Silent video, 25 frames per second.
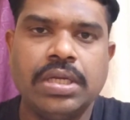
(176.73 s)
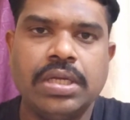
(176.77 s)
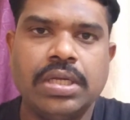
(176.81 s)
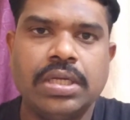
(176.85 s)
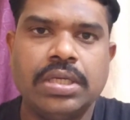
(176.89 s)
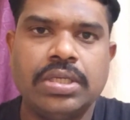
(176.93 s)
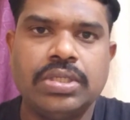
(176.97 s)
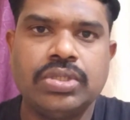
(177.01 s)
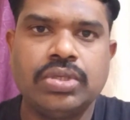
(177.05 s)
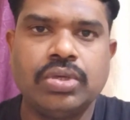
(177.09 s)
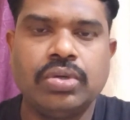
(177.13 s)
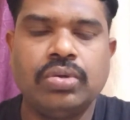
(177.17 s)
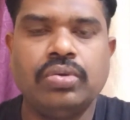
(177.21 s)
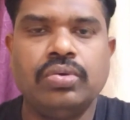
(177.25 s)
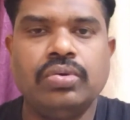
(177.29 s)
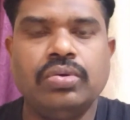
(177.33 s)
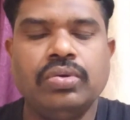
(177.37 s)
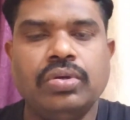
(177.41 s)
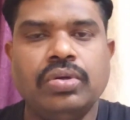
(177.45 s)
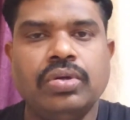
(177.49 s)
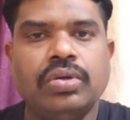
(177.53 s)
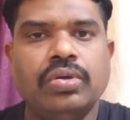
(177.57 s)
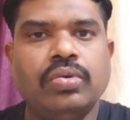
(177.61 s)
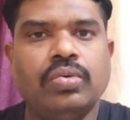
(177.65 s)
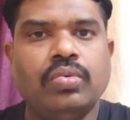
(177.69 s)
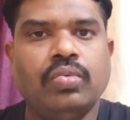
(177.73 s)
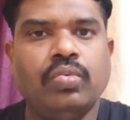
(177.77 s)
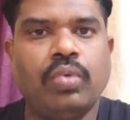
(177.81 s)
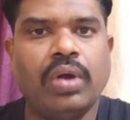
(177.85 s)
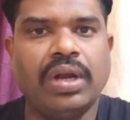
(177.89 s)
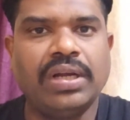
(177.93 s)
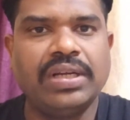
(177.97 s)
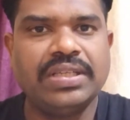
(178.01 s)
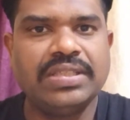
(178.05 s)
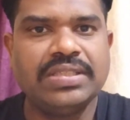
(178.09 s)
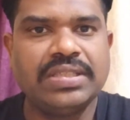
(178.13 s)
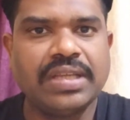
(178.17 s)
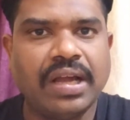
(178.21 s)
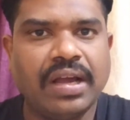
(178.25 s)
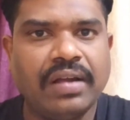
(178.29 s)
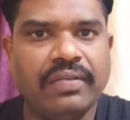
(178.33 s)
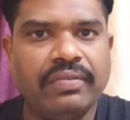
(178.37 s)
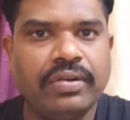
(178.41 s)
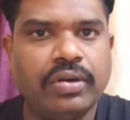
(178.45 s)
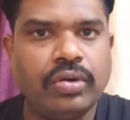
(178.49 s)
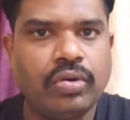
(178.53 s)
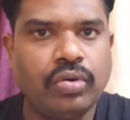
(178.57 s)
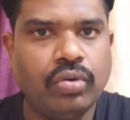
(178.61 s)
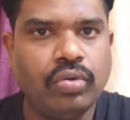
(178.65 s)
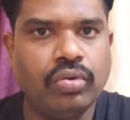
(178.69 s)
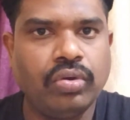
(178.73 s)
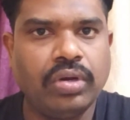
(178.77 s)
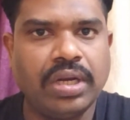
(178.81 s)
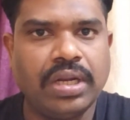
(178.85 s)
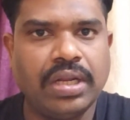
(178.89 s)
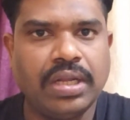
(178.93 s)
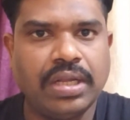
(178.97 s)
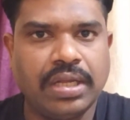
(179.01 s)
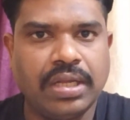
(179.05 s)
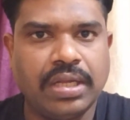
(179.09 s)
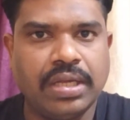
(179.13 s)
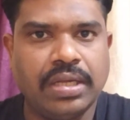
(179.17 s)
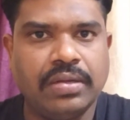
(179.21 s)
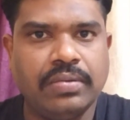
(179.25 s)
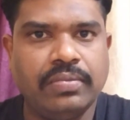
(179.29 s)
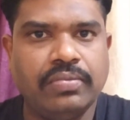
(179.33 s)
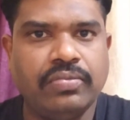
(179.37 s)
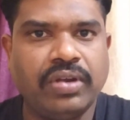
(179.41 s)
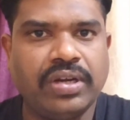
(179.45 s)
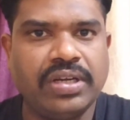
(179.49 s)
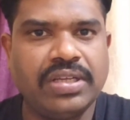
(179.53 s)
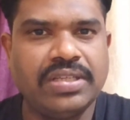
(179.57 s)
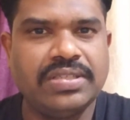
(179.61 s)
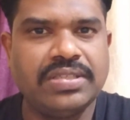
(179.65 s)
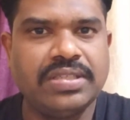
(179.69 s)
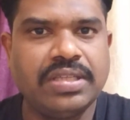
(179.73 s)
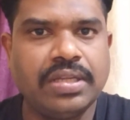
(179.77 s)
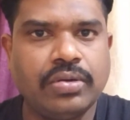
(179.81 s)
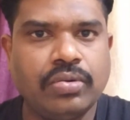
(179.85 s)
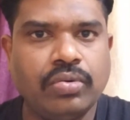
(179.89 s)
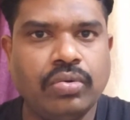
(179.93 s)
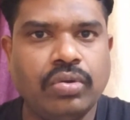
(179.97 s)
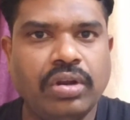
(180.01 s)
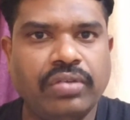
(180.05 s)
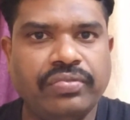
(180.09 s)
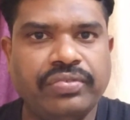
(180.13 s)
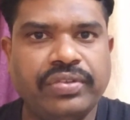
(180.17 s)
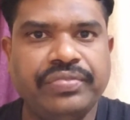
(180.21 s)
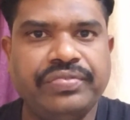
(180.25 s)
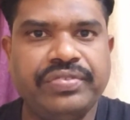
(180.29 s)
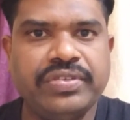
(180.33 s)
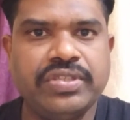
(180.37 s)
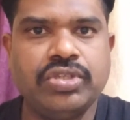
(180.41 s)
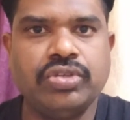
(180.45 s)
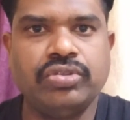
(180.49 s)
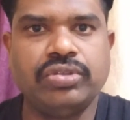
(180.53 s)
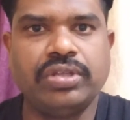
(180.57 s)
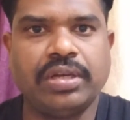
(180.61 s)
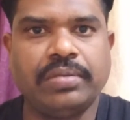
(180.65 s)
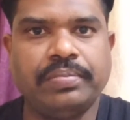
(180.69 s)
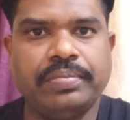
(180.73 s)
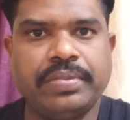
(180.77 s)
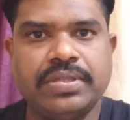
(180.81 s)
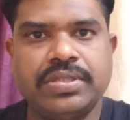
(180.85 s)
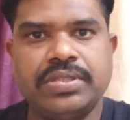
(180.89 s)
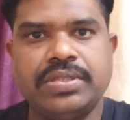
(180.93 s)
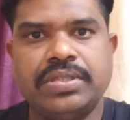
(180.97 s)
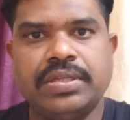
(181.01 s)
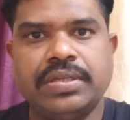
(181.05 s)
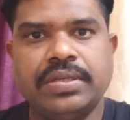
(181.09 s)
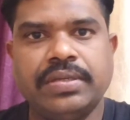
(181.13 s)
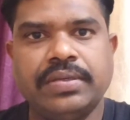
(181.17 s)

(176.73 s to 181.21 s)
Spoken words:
So, what is our role? What is the role of the physiotherapist